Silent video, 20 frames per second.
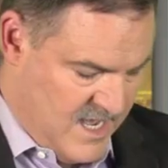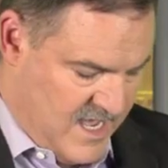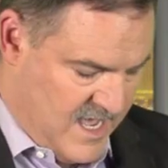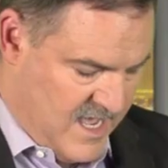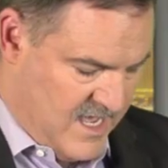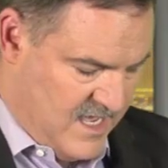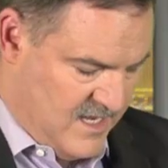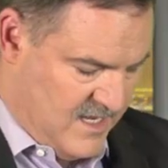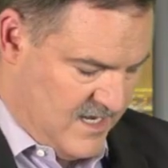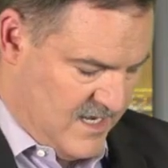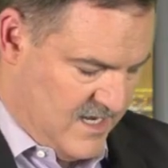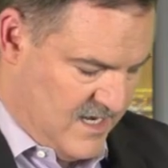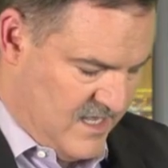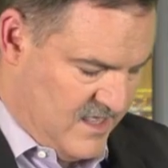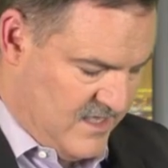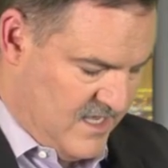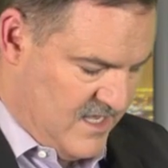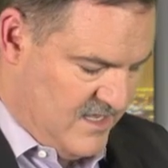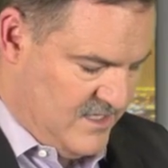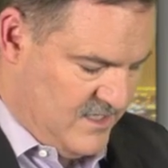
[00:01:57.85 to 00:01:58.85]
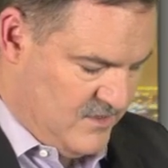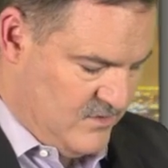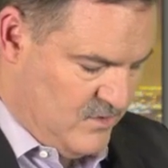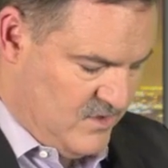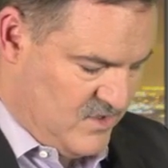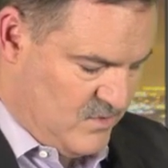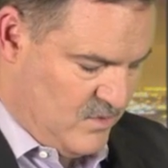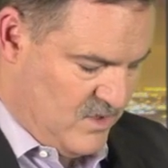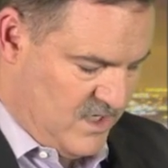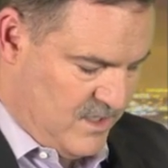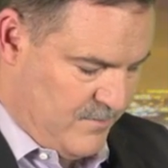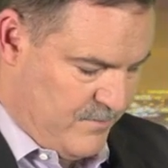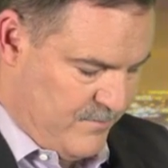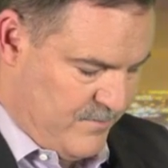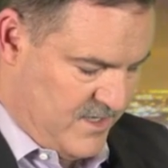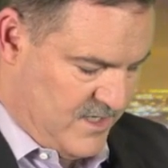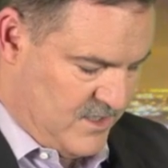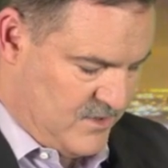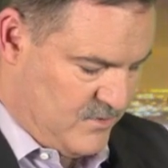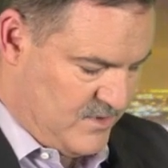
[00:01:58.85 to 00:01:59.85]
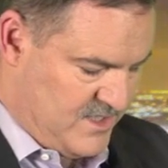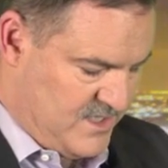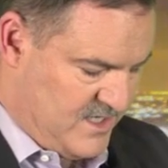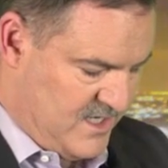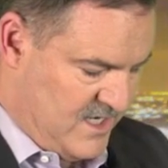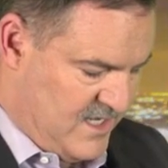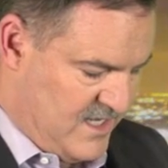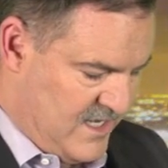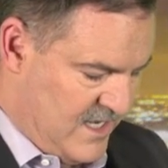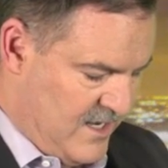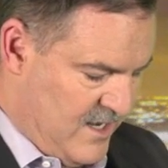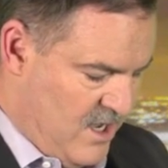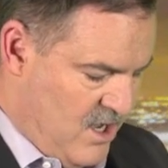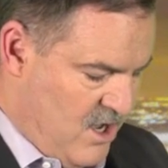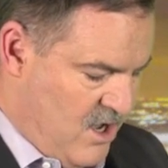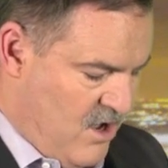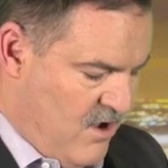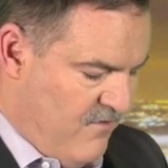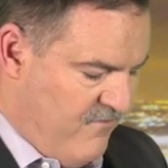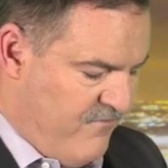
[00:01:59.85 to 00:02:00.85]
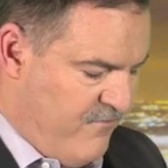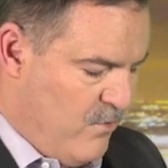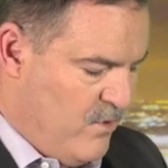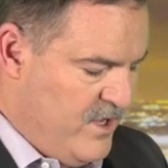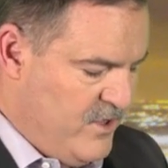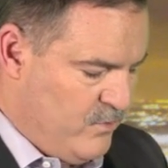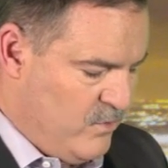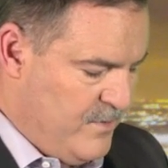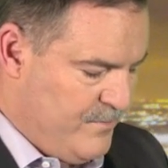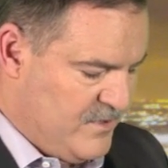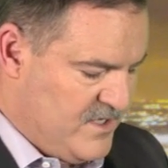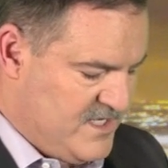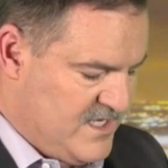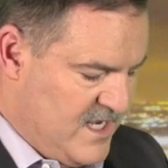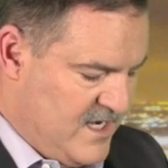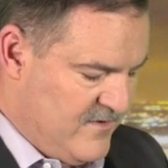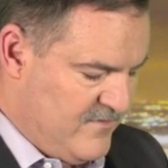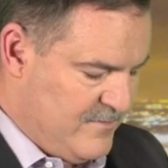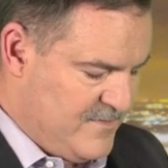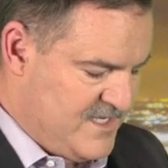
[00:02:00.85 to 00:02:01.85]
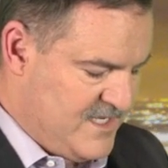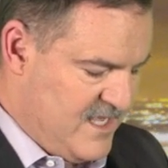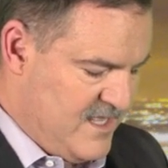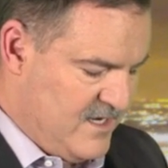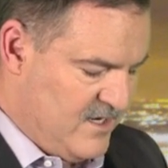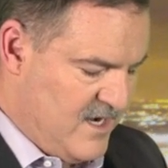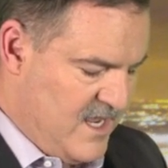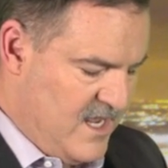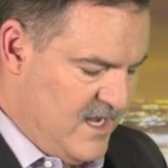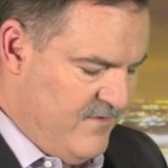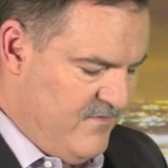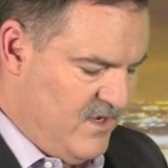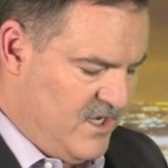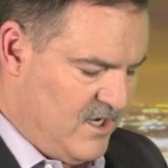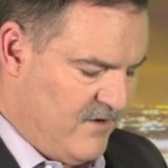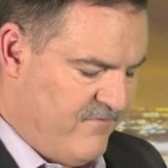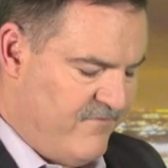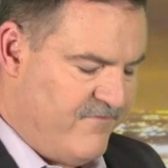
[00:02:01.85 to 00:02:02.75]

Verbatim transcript: And, and I thought this was really interesting that 43% of them say they're not even going